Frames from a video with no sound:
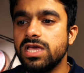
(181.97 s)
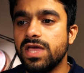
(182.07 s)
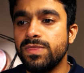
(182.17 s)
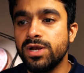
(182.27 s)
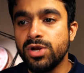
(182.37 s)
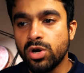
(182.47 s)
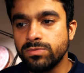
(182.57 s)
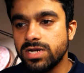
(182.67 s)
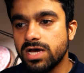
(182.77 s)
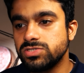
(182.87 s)
And then
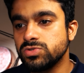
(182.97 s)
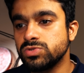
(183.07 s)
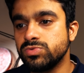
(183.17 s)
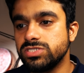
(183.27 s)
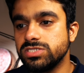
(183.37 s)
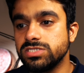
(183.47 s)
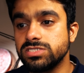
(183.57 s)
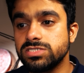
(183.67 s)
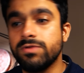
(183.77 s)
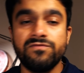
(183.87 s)
Nom Nachos, which
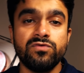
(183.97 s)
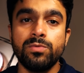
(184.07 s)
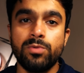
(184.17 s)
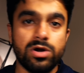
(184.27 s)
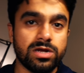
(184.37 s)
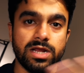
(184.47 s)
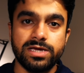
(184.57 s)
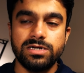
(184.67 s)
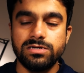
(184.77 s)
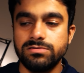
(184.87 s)
is a food product like
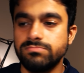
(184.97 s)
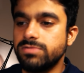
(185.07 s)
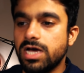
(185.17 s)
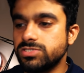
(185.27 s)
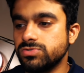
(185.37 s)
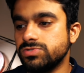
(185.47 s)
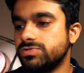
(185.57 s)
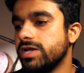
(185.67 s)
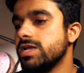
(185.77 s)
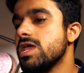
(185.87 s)
a nachos,
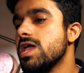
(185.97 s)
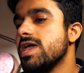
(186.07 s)
right?